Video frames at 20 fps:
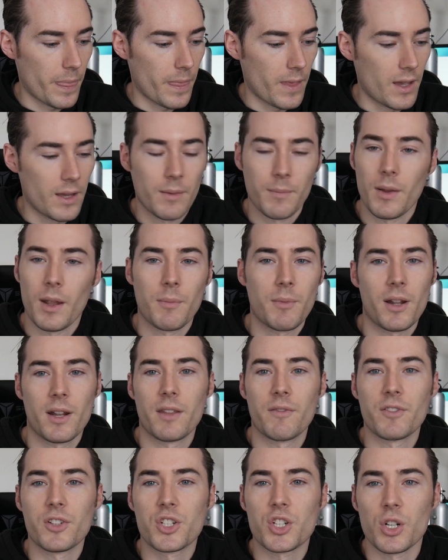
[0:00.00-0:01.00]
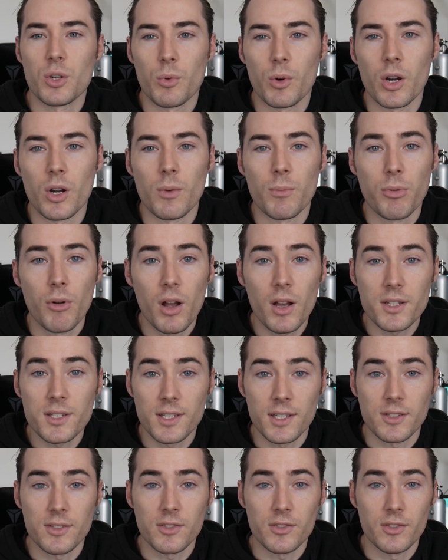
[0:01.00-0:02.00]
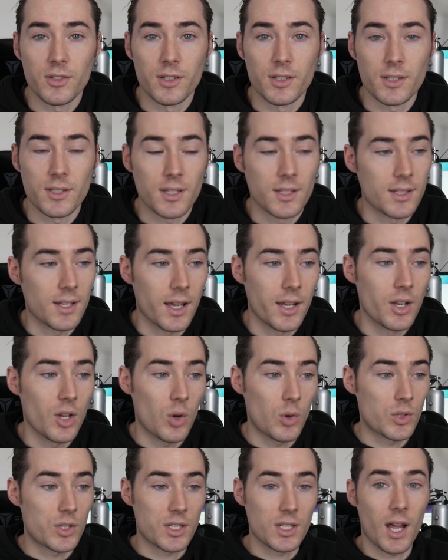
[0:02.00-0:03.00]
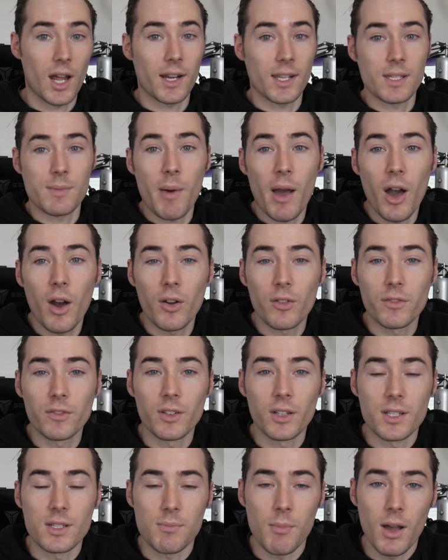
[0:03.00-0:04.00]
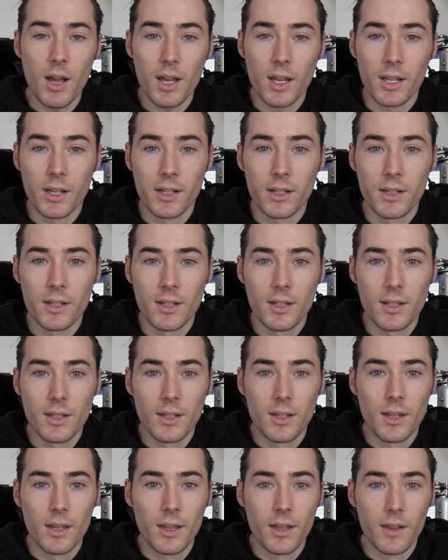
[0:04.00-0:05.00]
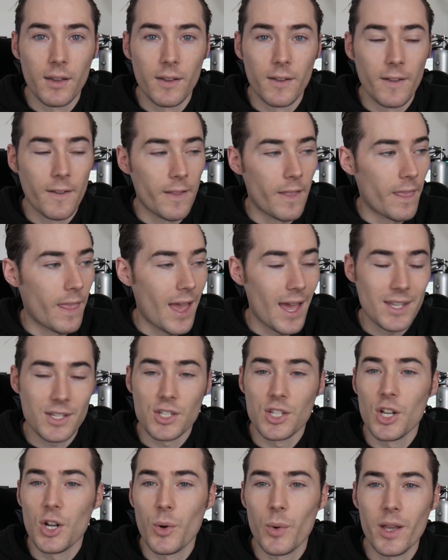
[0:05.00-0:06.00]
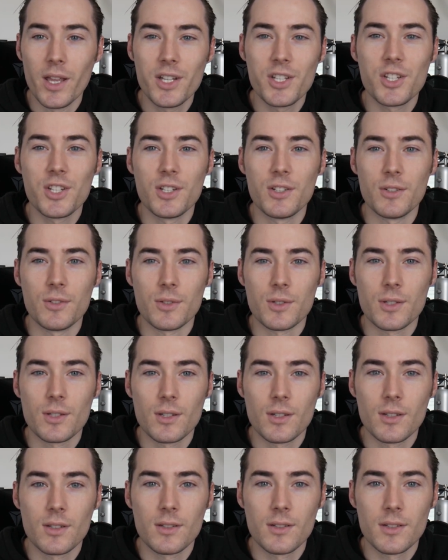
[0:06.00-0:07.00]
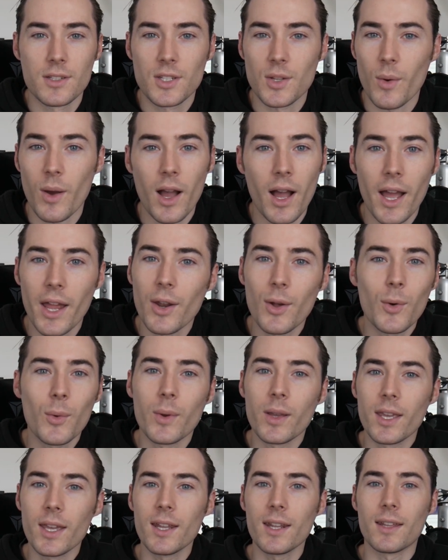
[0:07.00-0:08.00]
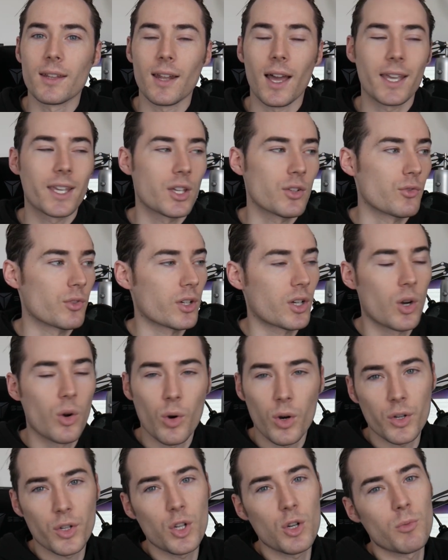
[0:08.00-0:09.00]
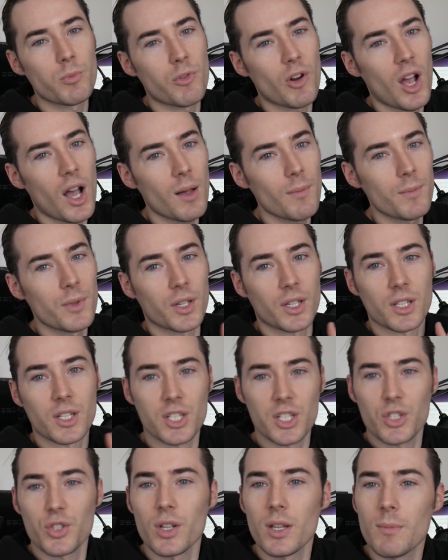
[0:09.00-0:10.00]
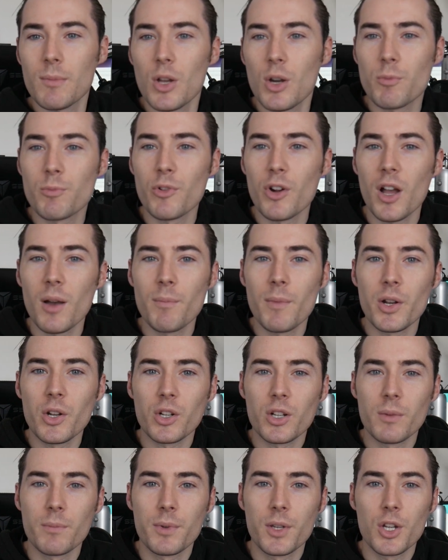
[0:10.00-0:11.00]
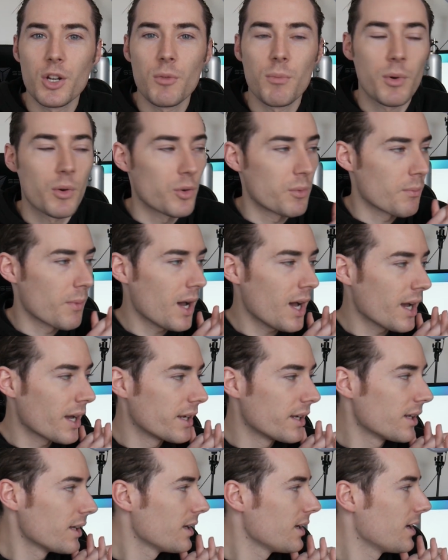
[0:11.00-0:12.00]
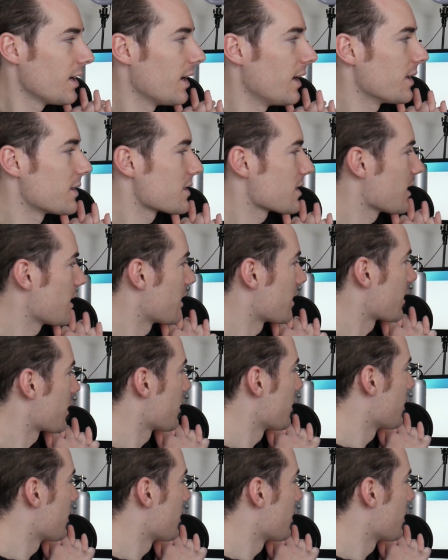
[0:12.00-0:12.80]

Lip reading: I'm not even sure what her processor is. I know it's not as powerful as mine. Has no issues. So I don't get it. I can record no problem, you can stream no problem on her computer, but with mine, it's like,